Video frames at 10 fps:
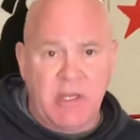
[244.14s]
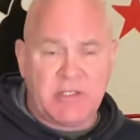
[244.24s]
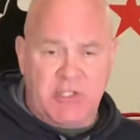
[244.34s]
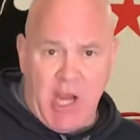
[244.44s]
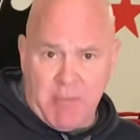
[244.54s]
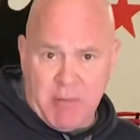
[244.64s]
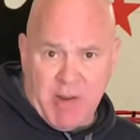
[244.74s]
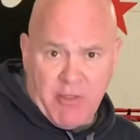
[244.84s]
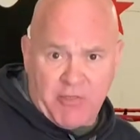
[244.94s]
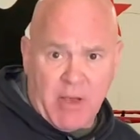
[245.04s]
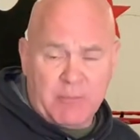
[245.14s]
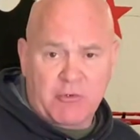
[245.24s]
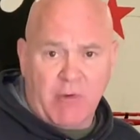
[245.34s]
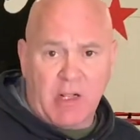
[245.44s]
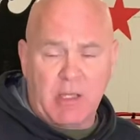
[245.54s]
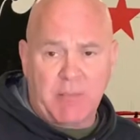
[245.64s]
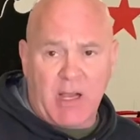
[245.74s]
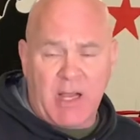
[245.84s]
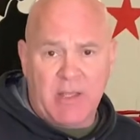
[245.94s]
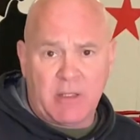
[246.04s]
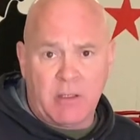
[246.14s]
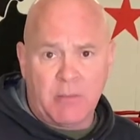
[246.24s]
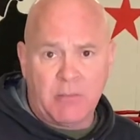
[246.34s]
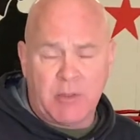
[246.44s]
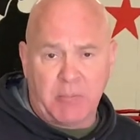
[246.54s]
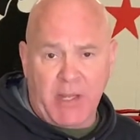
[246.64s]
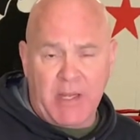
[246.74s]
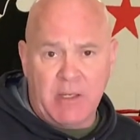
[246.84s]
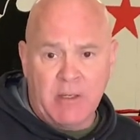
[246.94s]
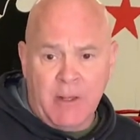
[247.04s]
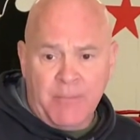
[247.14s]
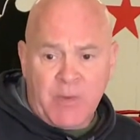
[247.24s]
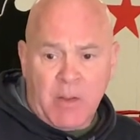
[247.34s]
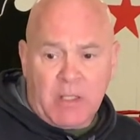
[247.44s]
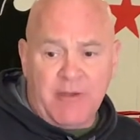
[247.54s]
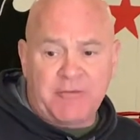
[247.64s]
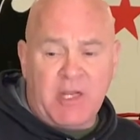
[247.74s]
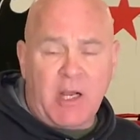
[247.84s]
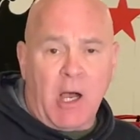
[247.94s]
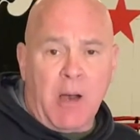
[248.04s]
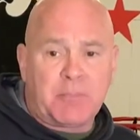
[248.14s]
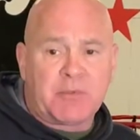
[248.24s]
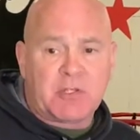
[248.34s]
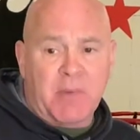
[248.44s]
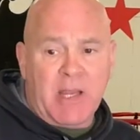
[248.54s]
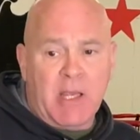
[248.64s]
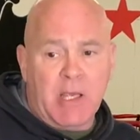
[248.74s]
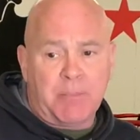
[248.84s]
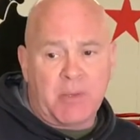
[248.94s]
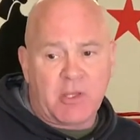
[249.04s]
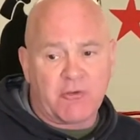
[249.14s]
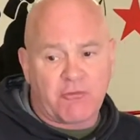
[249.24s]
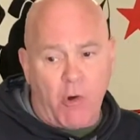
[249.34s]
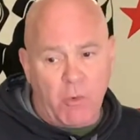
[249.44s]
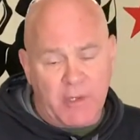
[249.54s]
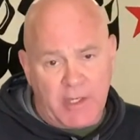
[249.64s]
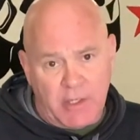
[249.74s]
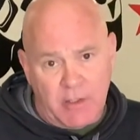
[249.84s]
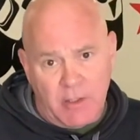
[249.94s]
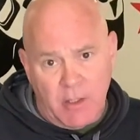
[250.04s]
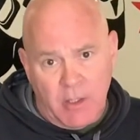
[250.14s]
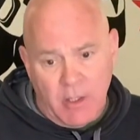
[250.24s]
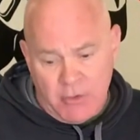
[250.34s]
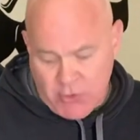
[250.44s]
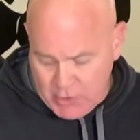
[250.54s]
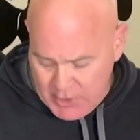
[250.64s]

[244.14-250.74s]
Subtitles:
jamming my thumb directly behind the blade, lifting up to my hip, controlling it, turning